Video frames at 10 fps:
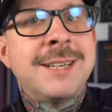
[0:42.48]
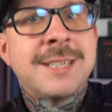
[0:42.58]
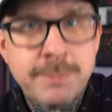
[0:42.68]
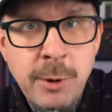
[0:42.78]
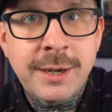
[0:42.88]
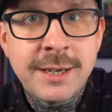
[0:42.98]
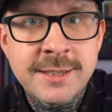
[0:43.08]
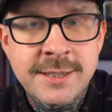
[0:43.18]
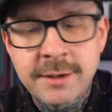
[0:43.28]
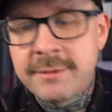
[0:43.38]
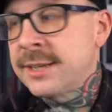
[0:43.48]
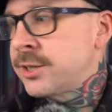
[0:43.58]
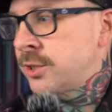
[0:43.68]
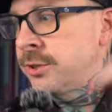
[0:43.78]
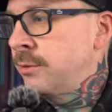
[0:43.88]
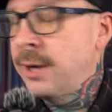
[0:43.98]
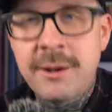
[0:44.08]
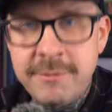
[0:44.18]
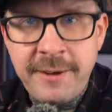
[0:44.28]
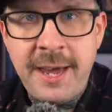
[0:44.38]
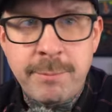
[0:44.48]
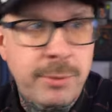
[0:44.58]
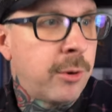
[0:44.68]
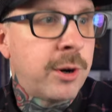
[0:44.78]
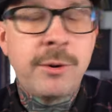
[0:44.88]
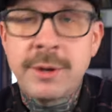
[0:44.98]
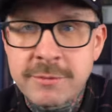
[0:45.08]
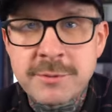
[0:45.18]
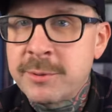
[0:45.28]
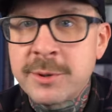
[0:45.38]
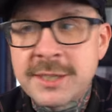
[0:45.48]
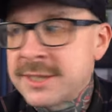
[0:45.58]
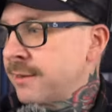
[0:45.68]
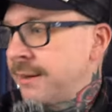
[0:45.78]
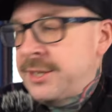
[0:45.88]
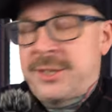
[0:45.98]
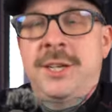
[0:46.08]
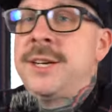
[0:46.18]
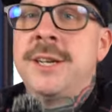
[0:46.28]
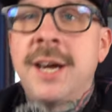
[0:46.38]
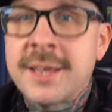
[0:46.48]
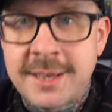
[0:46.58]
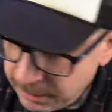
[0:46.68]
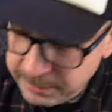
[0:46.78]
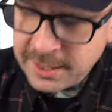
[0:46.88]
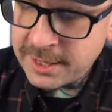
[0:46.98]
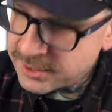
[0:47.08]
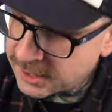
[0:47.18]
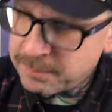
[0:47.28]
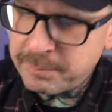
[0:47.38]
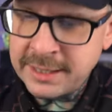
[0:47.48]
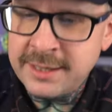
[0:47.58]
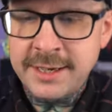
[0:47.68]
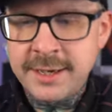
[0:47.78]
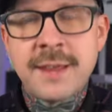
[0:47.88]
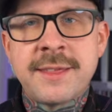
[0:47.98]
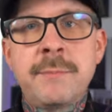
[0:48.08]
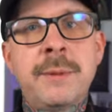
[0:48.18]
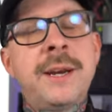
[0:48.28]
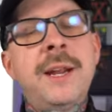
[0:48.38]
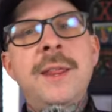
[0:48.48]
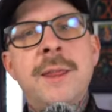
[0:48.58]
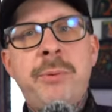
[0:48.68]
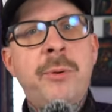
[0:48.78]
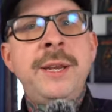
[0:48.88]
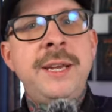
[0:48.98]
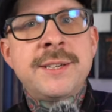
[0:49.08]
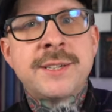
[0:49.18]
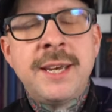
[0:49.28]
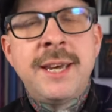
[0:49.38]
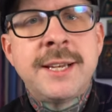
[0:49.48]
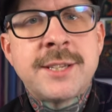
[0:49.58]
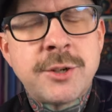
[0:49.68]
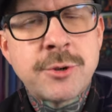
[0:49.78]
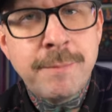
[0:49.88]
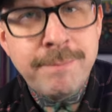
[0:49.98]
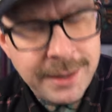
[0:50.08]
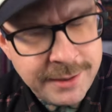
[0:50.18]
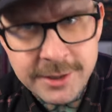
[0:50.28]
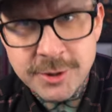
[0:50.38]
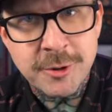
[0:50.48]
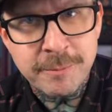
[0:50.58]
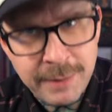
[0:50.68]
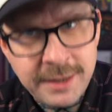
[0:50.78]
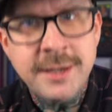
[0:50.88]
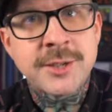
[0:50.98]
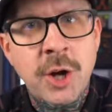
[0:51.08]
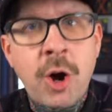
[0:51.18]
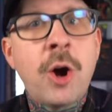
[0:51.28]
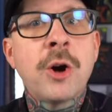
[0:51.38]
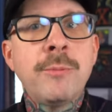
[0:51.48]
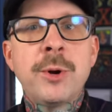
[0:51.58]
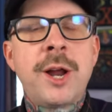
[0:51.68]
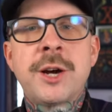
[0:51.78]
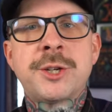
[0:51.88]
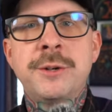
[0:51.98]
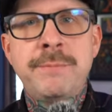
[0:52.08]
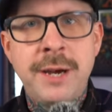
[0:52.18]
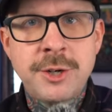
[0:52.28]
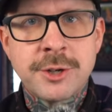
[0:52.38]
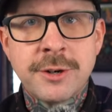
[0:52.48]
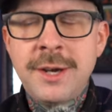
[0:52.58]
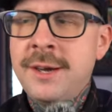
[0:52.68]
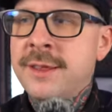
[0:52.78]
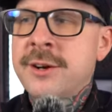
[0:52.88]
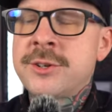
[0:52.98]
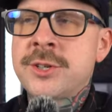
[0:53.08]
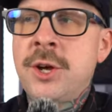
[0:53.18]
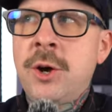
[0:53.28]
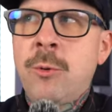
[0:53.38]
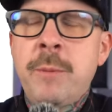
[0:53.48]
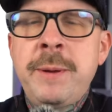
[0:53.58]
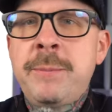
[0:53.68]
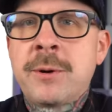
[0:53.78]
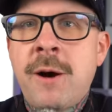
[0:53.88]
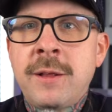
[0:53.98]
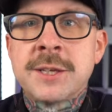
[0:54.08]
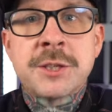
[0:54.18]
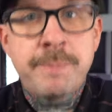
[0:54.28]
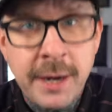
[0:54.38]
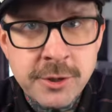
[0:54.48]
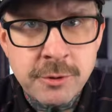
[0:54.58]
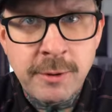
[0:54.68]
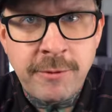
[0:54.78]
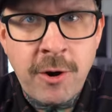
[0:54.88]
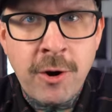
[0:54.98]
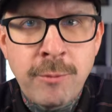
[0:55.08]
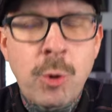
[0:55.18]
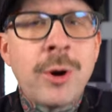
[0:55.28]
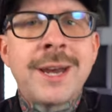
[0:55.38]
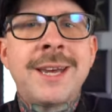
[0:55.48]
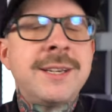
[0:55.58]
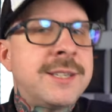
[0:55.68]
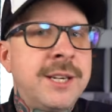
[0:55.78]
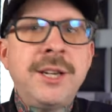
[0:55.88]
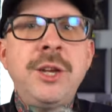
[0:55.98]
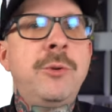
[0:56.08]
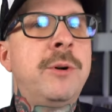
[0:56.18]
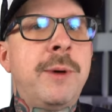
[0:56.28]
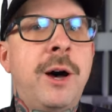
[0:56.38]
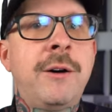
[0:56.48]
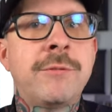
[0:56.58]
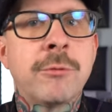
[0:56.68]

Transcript: smoking cigarettes to a vape, or going from smoking cigarettes to nothing. Maybe not to completely nothing, but the point is it's a tremendous, tremendous harm reduction measure. There's what people call a spectrum of harm, or a continuum of